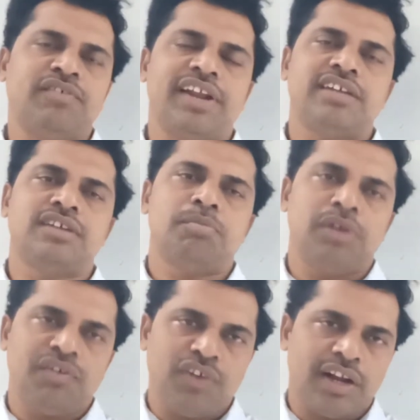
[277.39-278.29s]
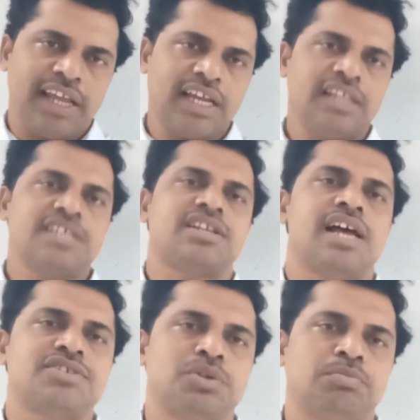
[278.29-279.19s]
For example, if you are taking this
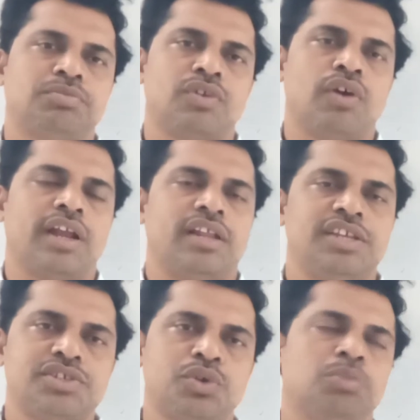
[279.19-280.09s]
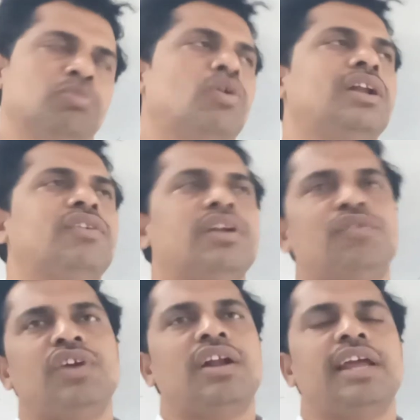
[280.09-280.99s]
classroom, okay, now this room, whatever,
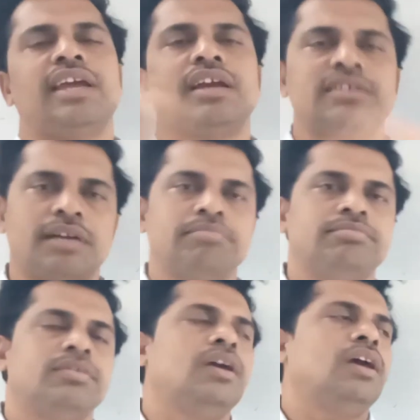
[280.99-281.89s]
if you are taking some